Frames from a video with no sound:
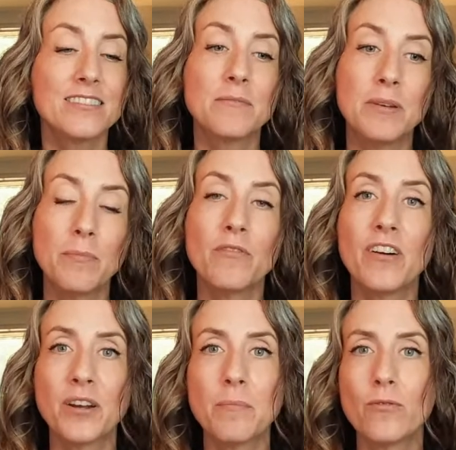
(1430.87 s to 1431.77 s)
Some people
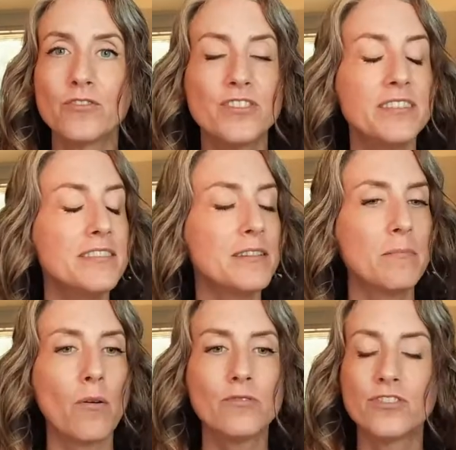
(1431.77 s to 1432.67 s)
felt emotions.
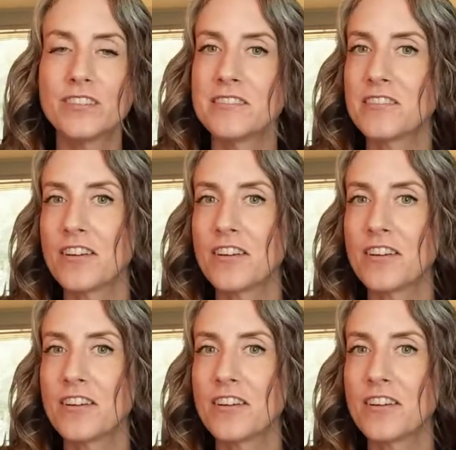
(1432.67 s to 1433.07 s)
Emotions